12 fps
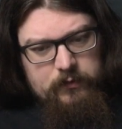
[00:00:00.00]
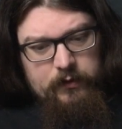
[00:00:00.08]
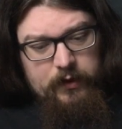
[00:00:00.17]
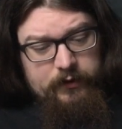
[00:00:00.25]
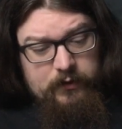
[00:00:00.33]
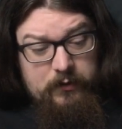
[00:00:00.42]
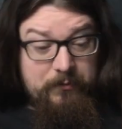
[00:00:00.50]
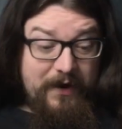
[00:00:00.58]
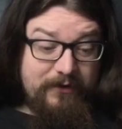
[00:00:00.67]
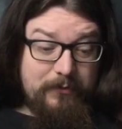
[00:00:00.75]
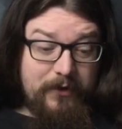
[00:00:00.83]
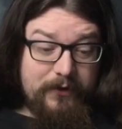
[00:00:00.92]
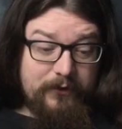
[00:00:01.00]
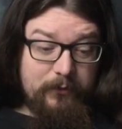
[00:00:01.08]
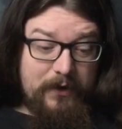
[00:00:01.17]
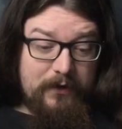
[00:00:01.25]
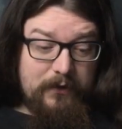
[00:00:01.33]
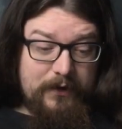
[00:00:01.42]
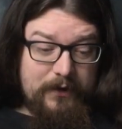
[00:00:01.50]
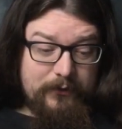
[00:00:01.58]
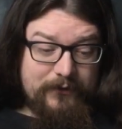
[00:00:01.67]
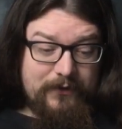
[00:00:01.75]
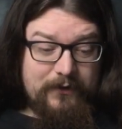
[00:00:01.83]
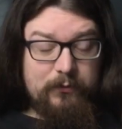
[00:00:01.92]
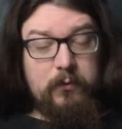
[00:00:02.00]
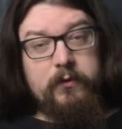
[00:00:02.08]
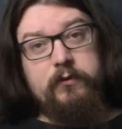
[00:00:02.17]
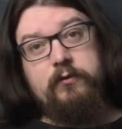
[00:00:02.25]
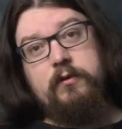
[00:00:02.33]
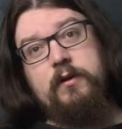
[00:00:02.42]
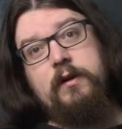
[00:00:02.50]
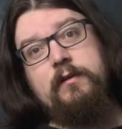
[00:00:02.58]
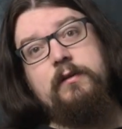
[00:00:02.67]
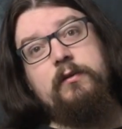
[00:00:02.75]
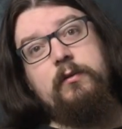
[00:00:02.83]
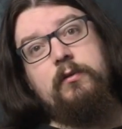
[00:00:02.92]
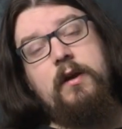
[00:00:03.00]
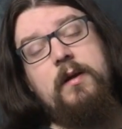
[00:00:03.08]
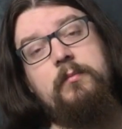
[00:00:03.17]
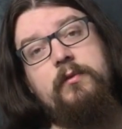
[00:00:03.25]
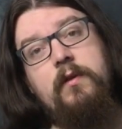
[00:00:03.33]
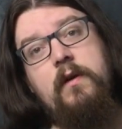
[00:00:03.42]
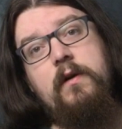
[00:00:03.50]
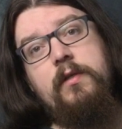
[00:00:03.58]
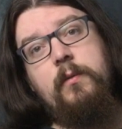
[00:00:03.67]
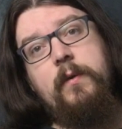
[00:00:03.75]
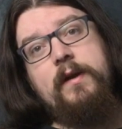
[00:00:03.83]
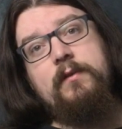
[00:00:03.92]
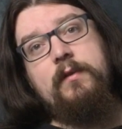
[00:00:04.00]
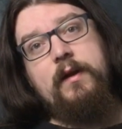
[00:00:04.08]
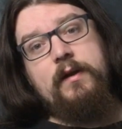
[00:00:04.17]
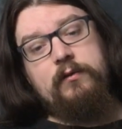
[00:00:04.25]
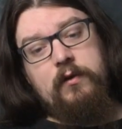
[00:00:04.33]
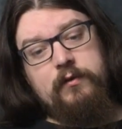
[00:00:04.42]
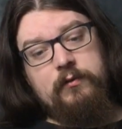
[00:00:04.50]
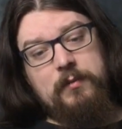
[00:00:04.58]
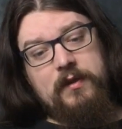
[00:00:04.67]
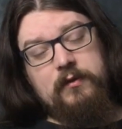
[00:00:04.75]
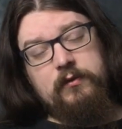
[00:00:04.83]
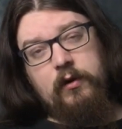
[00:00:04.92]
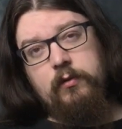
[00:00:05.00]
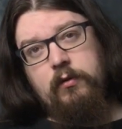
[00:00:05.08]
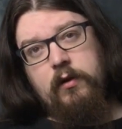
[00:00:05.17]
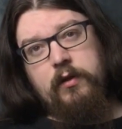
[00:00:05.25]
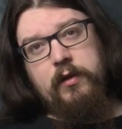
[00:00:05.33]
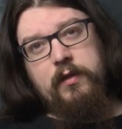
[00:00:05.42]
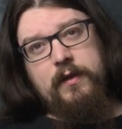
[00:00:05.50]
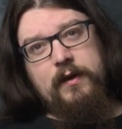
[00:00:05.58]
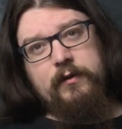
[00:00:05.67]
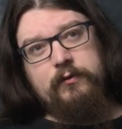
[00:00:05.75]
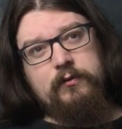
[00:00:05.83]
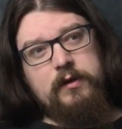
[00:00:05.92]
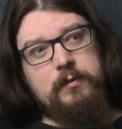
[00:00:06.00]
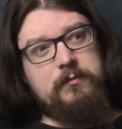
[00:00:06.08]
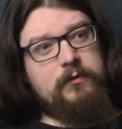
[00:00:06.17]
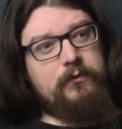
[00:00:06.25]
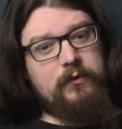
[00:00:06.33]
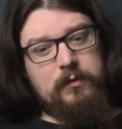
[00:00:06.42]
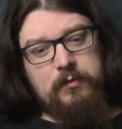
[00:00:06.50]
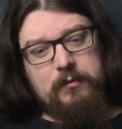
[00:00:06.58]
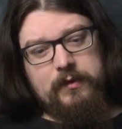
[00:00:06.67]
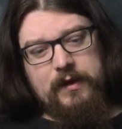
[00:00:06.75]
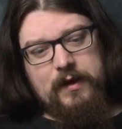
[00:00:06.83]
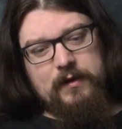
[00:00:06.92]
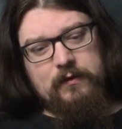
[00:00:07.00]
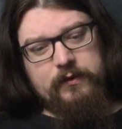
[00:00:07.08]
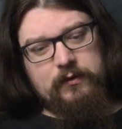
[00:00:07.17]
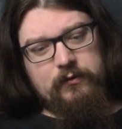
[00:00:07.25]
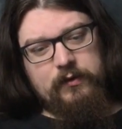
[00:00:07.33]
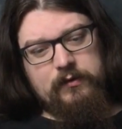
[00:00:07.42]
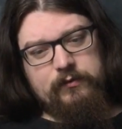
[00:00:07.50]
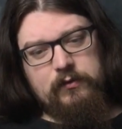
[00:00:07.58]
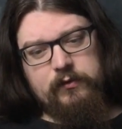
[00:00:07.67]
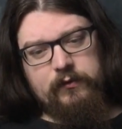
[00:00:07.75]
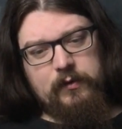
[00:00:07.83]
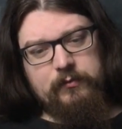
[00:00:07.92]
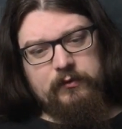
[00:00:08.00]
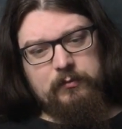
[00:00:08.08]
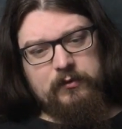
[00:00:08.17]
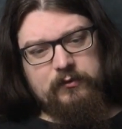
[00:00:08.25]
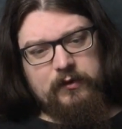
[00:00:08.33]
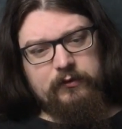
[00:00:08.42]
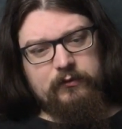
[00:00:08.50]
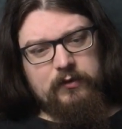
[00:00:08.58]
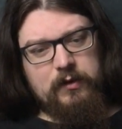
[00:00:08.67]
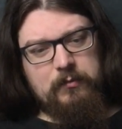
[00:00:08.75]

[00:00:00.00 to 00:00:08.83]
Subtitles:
And bear in mind as well, out of this 192 grams, a lot of the weight of that is going to be the dough rather than the ice cream. So you're probably getting like 3 or 4 times as much ice cream,